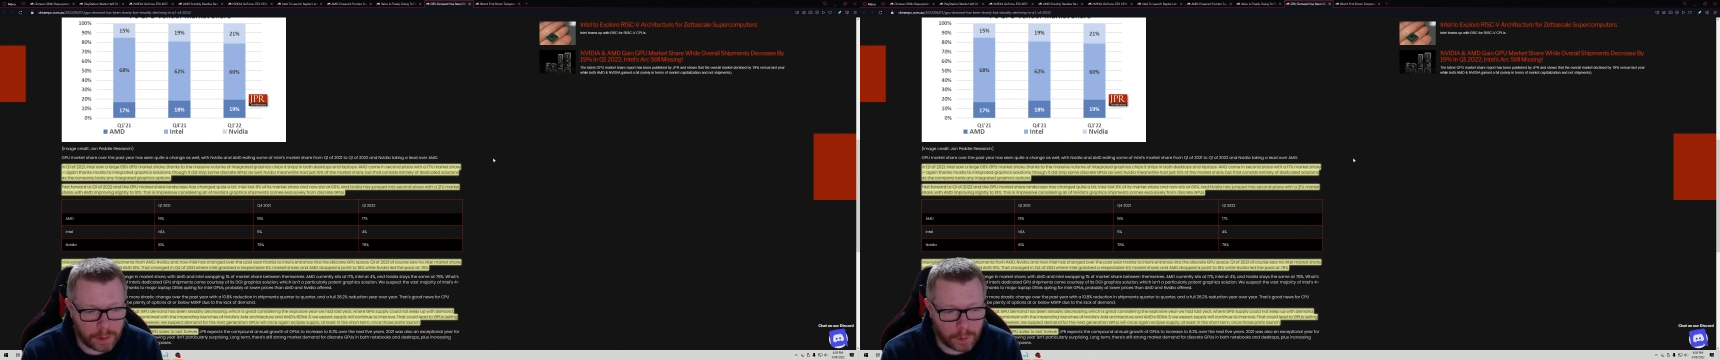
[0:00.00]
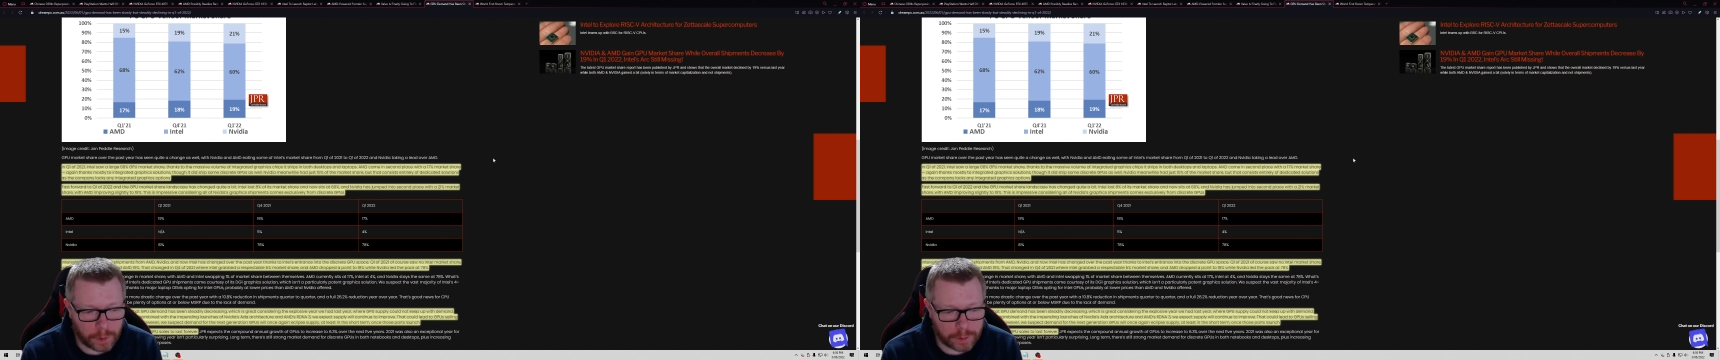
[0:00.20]

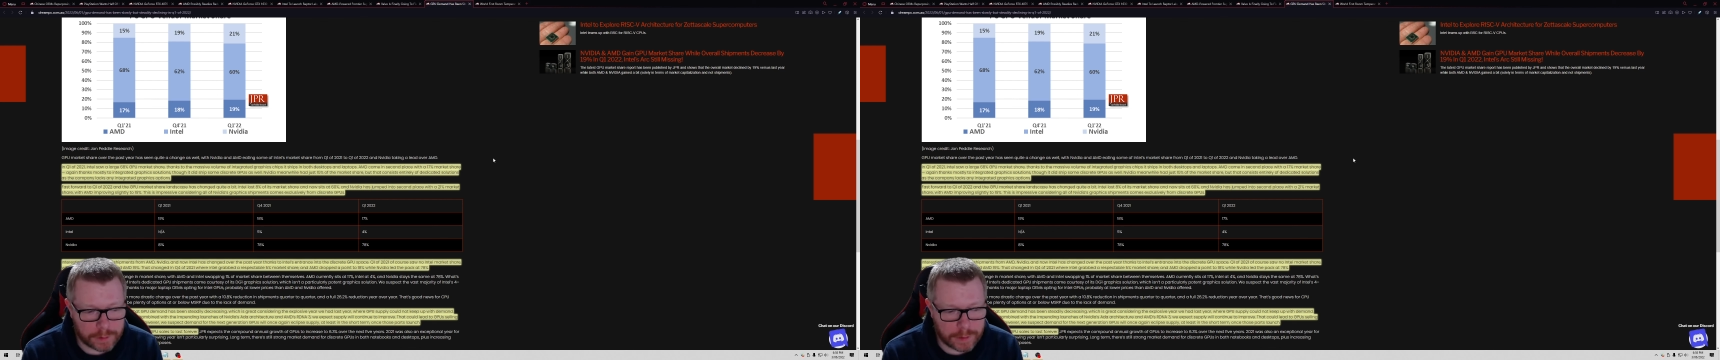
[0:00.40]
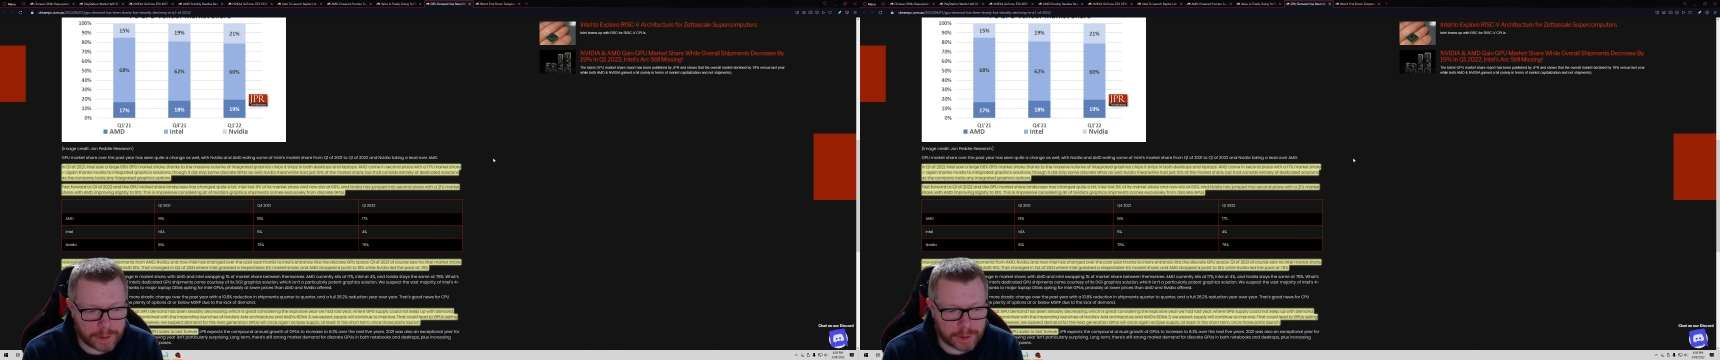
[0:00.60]
We also
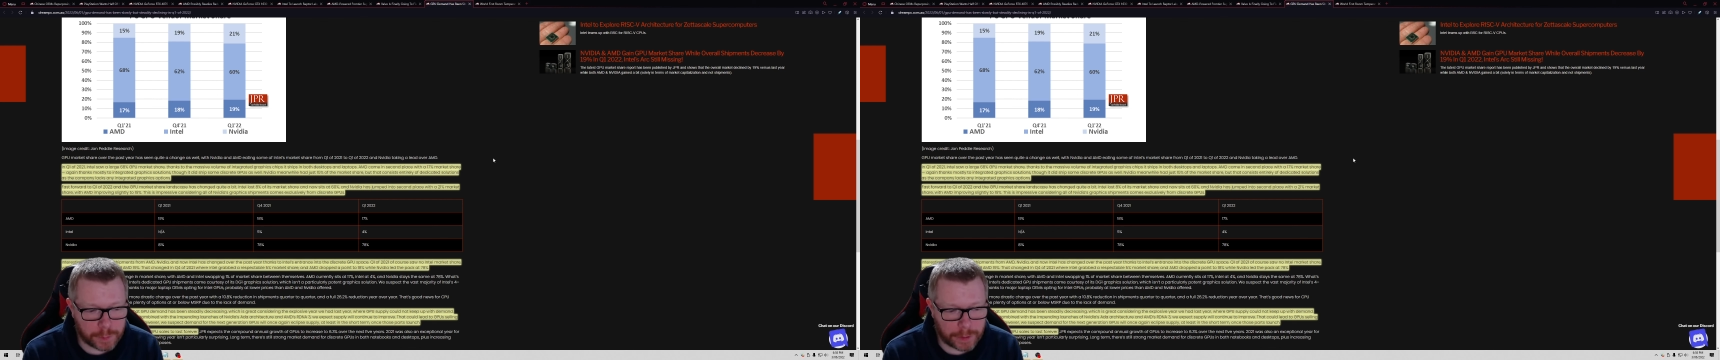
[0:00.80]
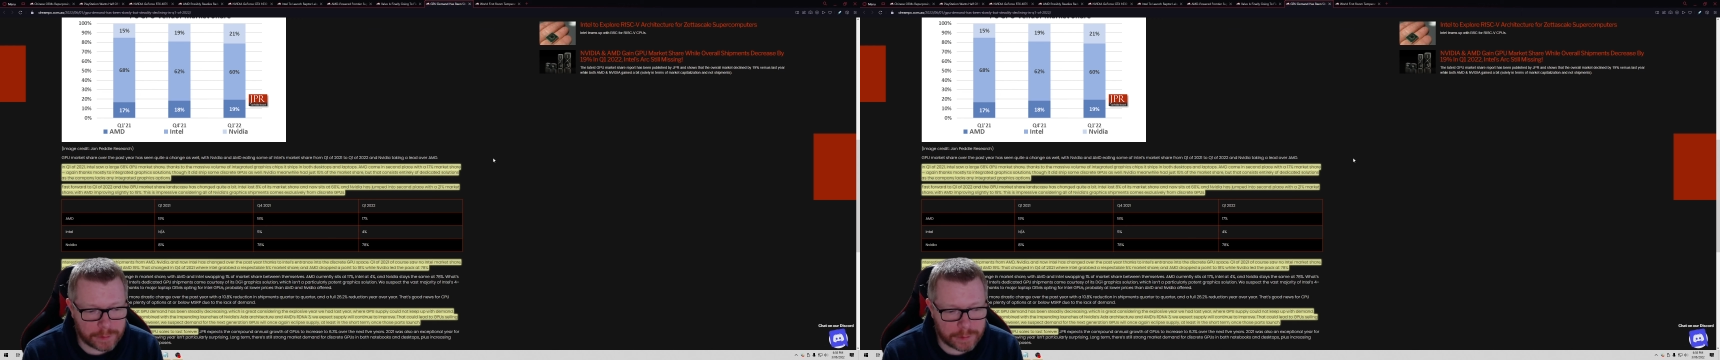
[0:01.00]
didn't
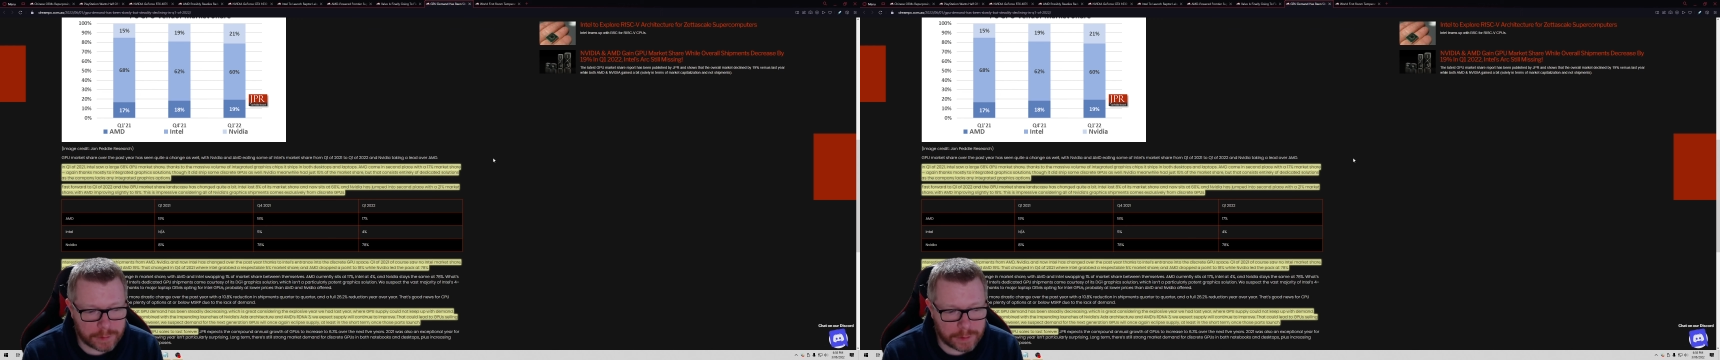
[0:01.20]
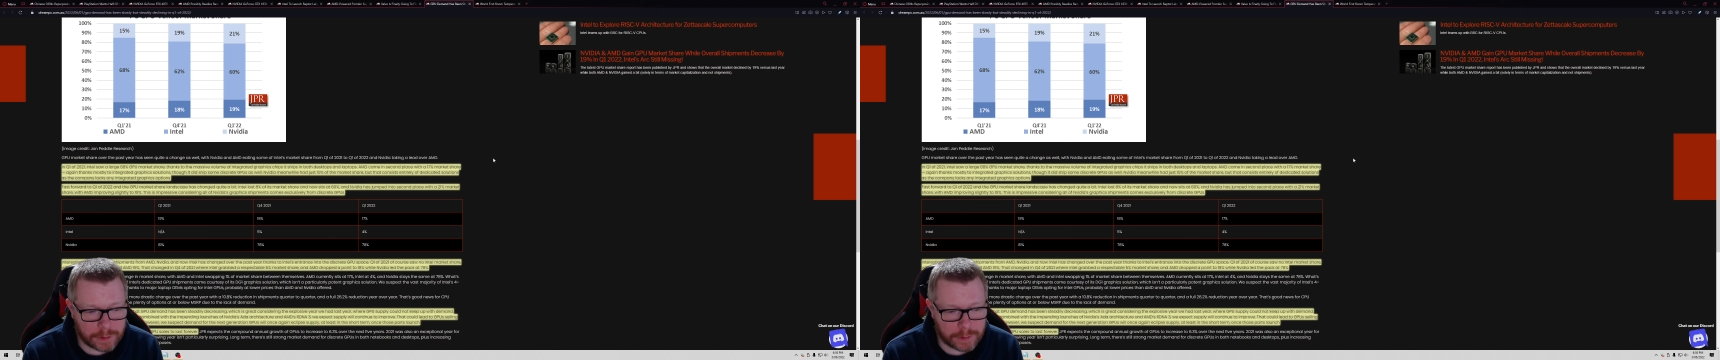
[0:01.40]
expect to
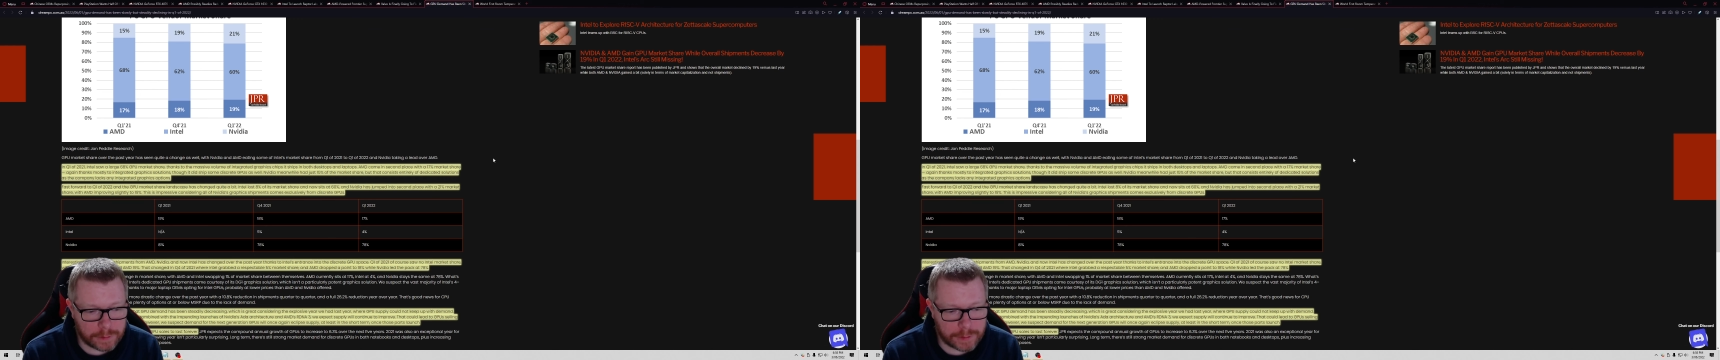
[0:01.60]
see the